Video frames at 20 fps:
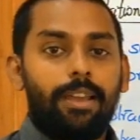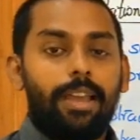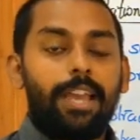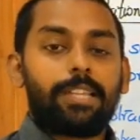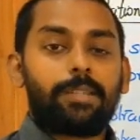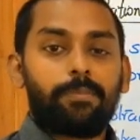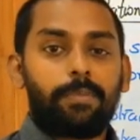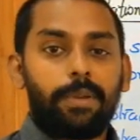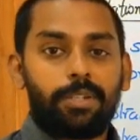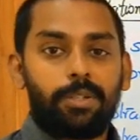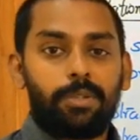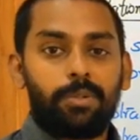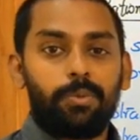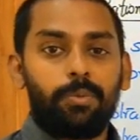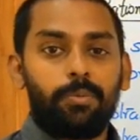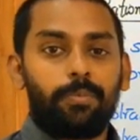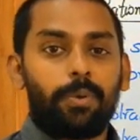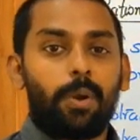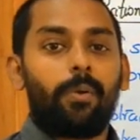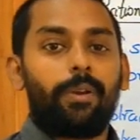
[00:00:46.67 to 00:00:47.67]
aspect
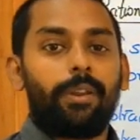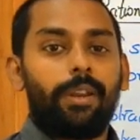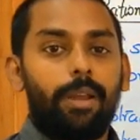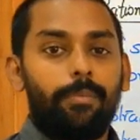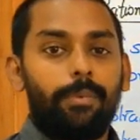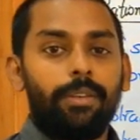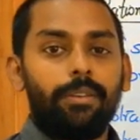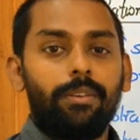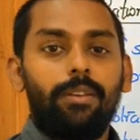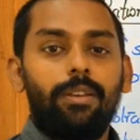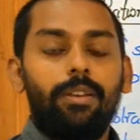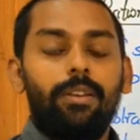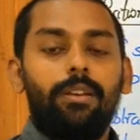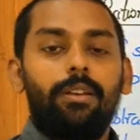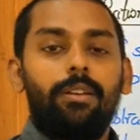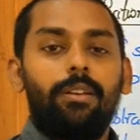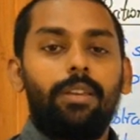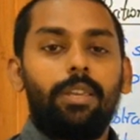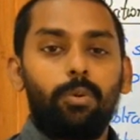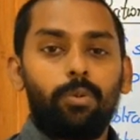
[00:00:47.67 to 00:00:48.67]
to programming.
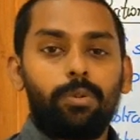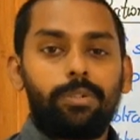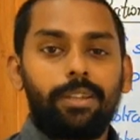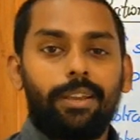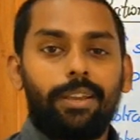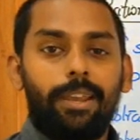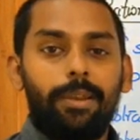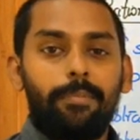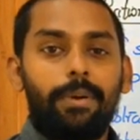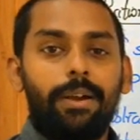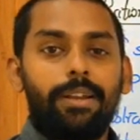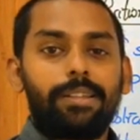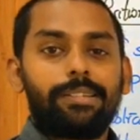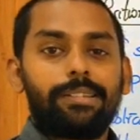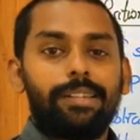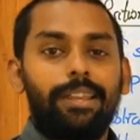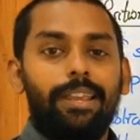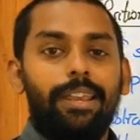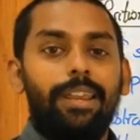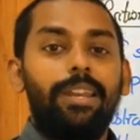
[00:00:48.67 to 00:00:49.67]
User can
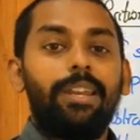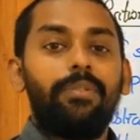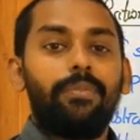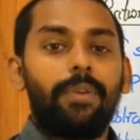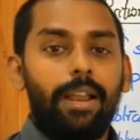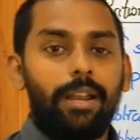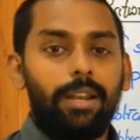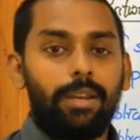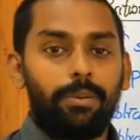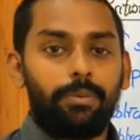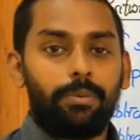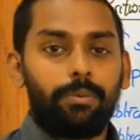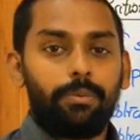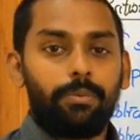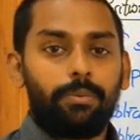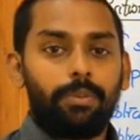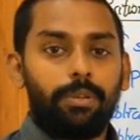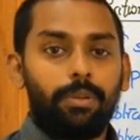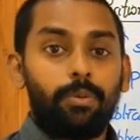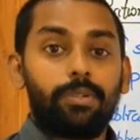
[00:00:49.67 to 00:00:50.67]
pass any value,
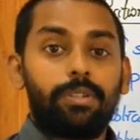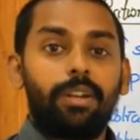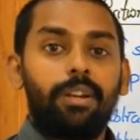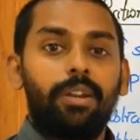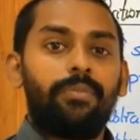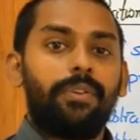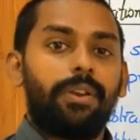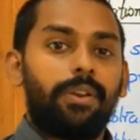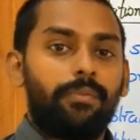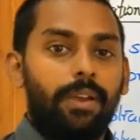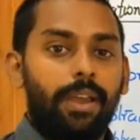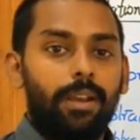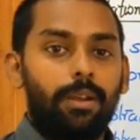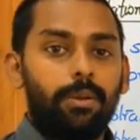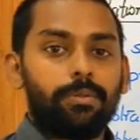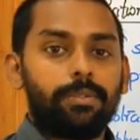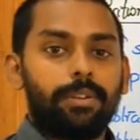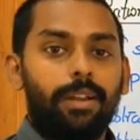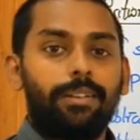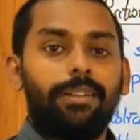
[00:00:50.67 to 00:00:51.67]
user-defined
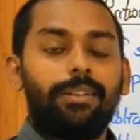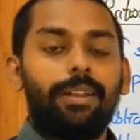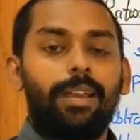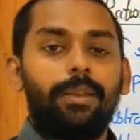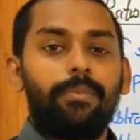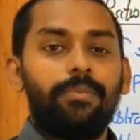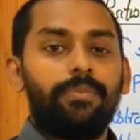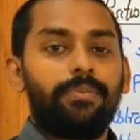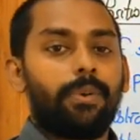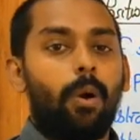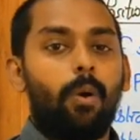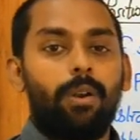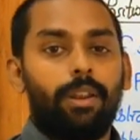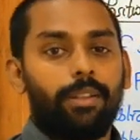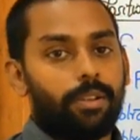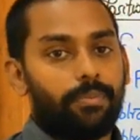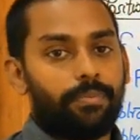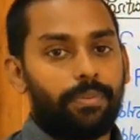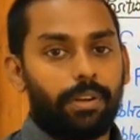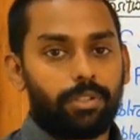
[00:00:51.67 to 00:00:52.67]
values at the time of
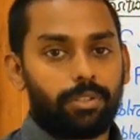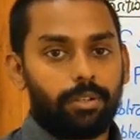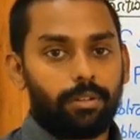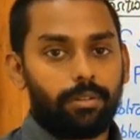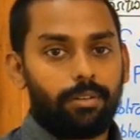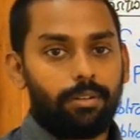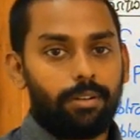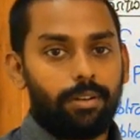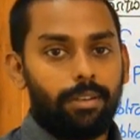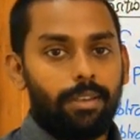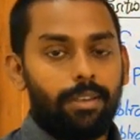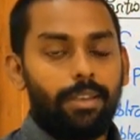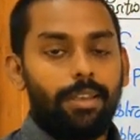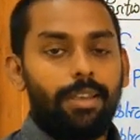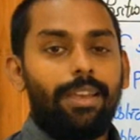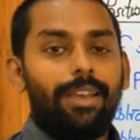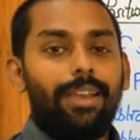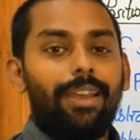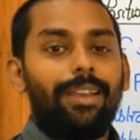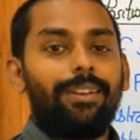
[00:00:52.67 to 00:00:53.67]
calling the function.
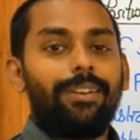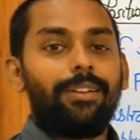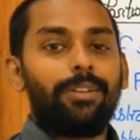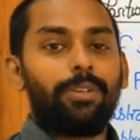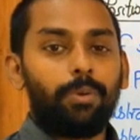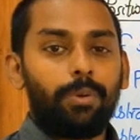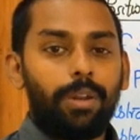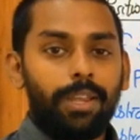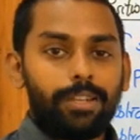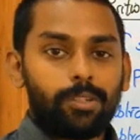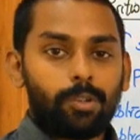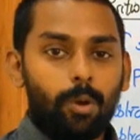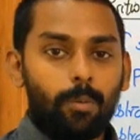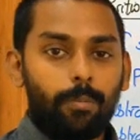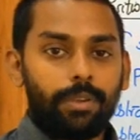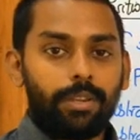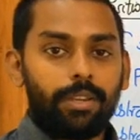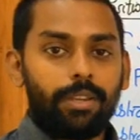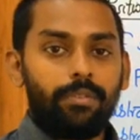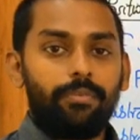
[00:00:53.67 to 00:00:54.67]
And in today's
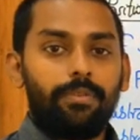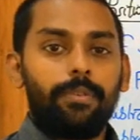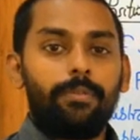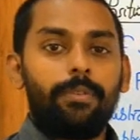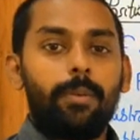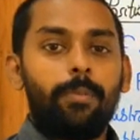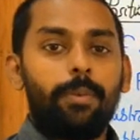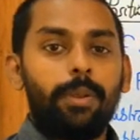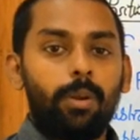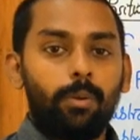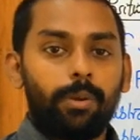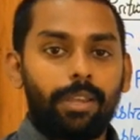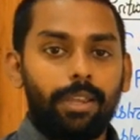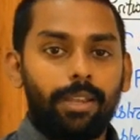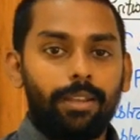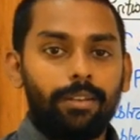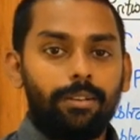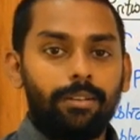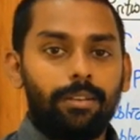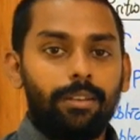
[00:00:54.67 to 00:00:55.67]
topic, we will be
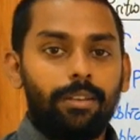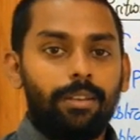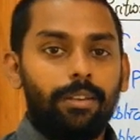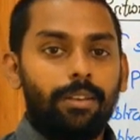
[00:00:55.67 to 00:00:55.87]
looking at